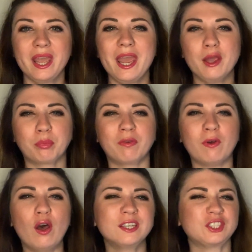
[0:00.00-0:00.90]
It
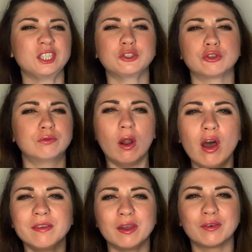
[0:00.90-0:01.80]
provides the
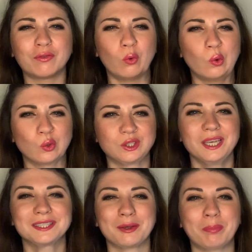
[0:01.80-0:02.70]
driving force
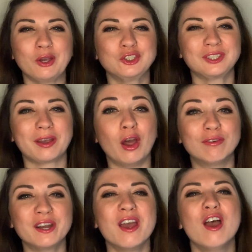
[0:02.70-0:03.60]
to push the
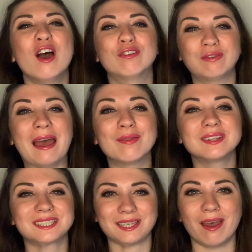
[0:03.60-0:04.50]
current around the
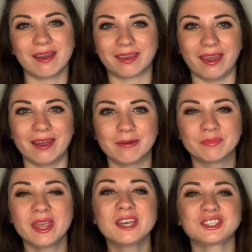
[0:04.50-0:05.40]
circuit.
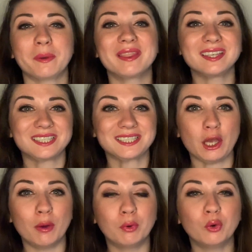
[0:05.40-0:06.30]
So in this
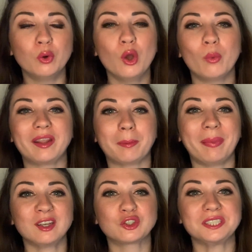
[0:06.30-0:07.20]
example, where the
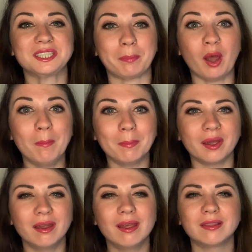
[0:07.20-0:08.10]
battery is the pump,
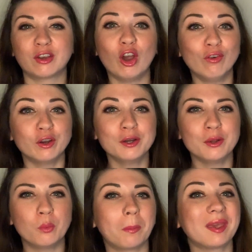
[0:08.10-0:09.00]
the current
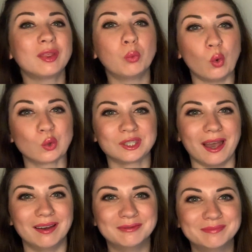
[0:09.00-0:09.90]
would be the
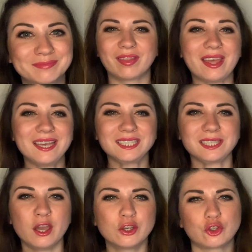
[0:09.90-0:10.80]
water. This
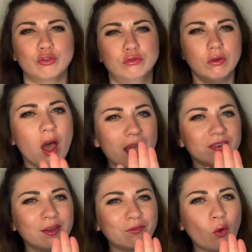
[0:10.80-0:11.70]

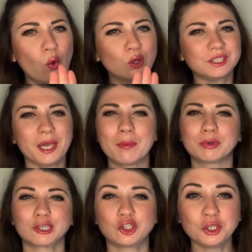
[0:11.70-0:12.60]
driving force
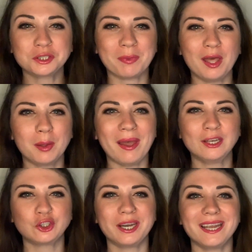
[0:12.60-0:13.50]
produced by the
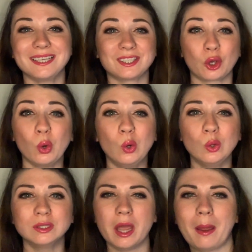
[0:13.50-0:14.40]
battery is
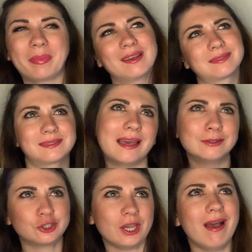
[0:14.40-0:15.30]
called
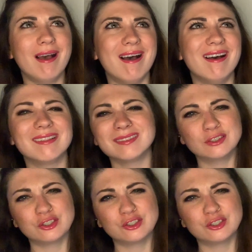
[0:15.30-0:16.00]
potential